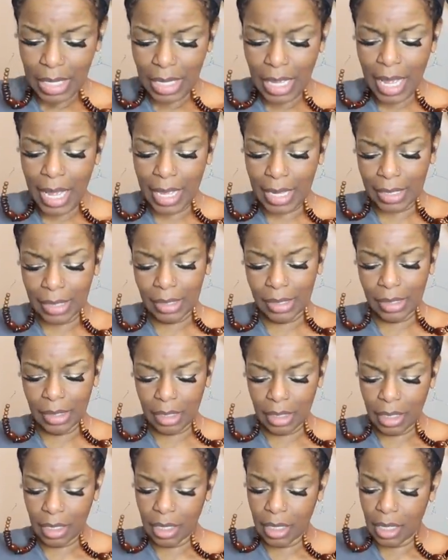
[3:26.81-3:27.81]
Yes.
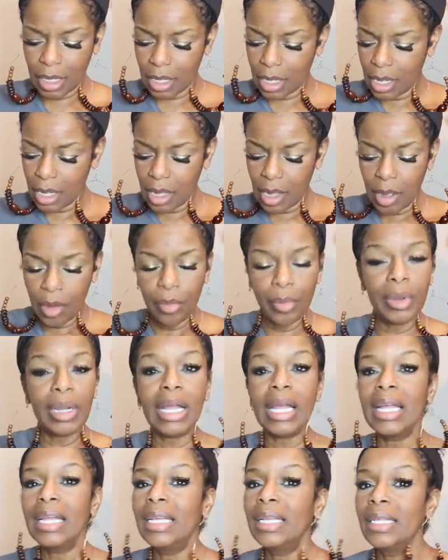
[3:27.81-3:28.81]

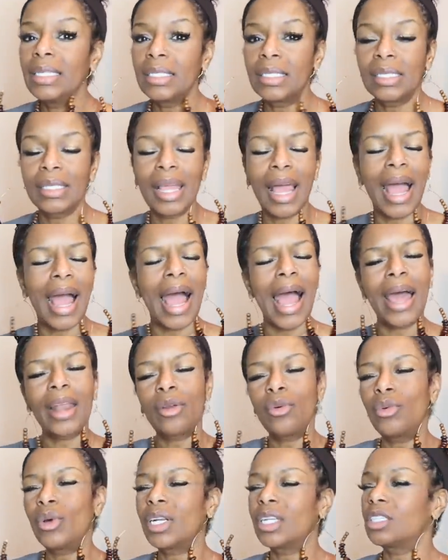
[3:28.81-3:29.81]
Because I
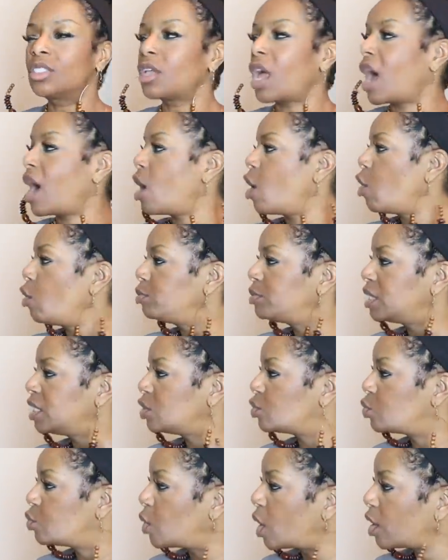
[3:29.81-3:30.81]
don't want to, I hope
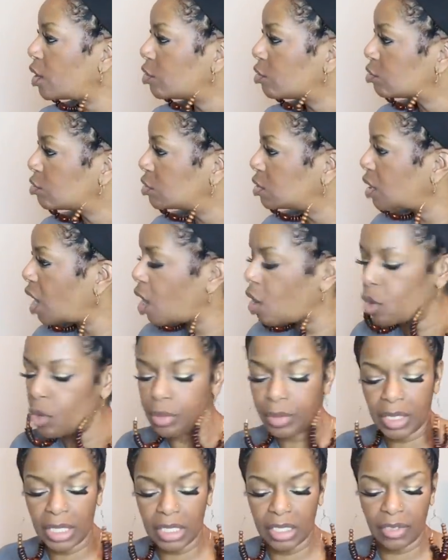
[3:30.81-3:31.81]
this works. I
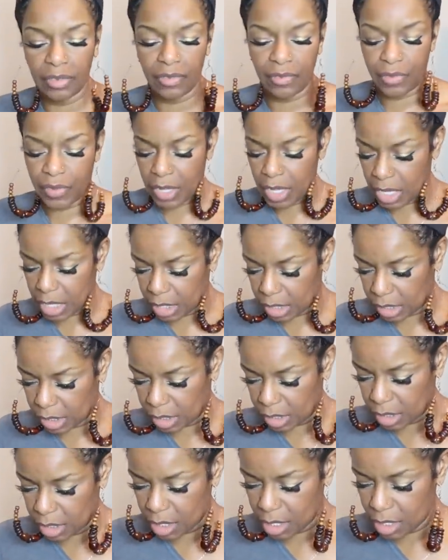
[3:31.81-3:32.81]
hope this
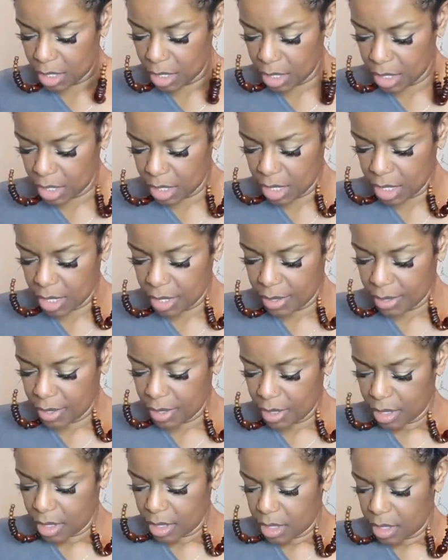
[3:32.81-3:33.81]
fits.
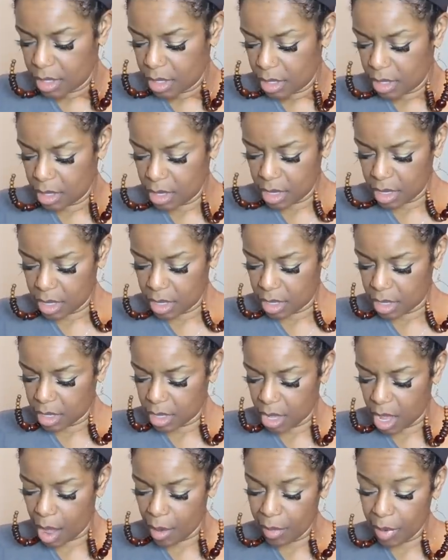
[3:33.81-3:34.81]

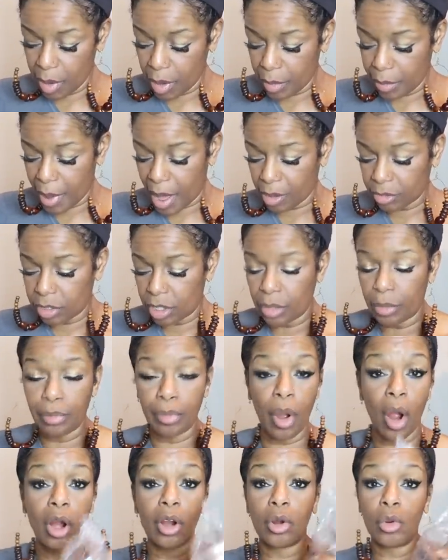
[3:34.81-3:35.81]
I'm about to
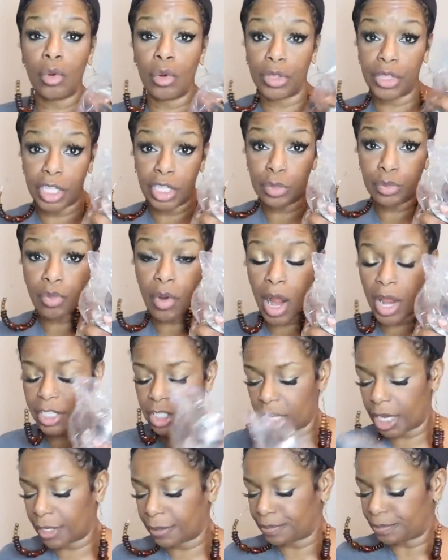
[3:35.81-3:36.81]
embark on this
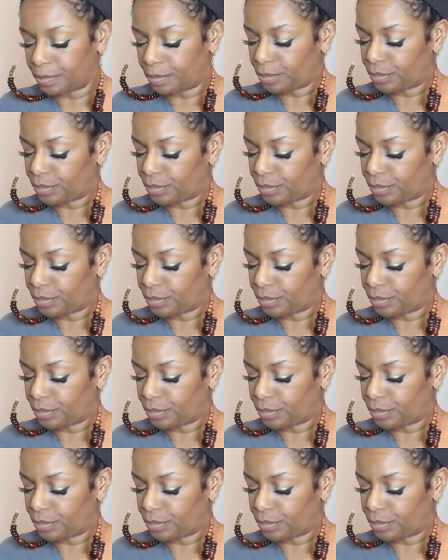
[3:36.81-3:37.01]
project.